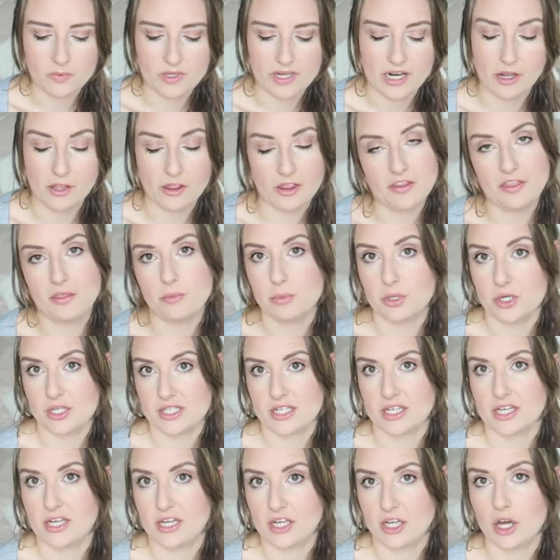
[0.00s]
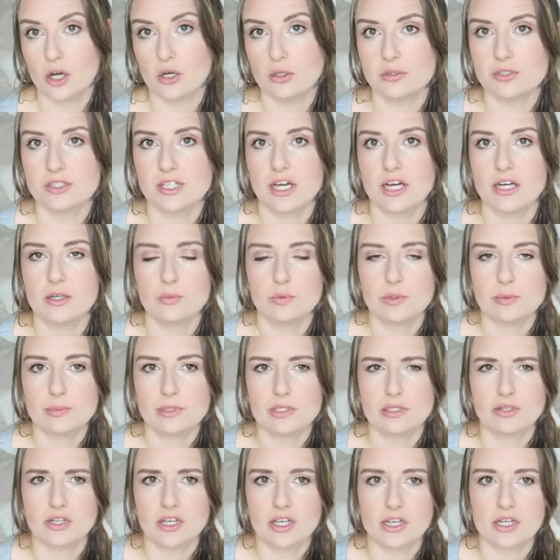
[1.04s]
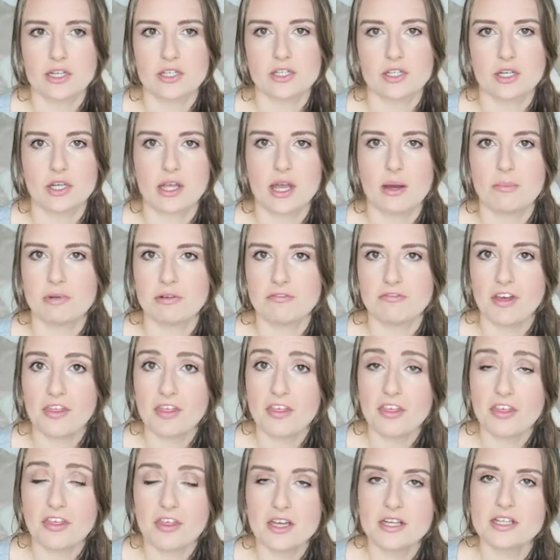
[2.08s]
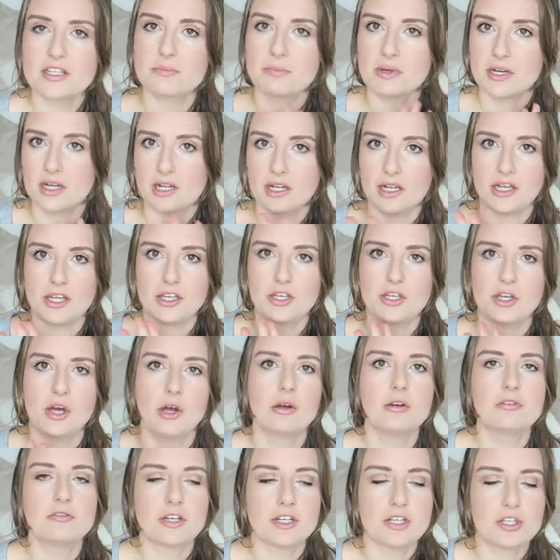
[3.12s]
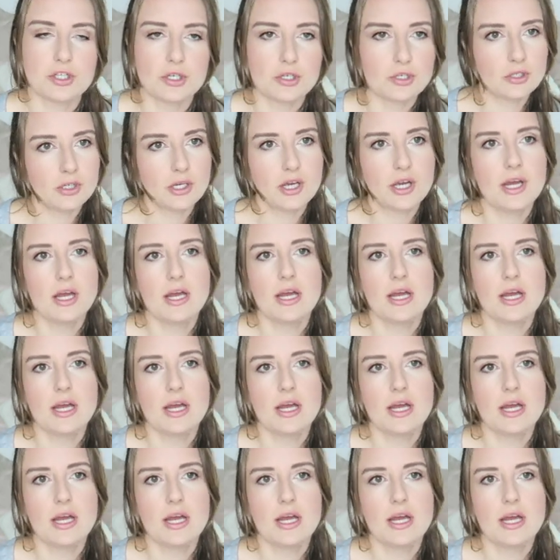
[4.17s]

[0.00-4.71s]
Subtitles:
Now that the boys are getting older, I will be looking into a couple of other things, but I'll let you know if I do.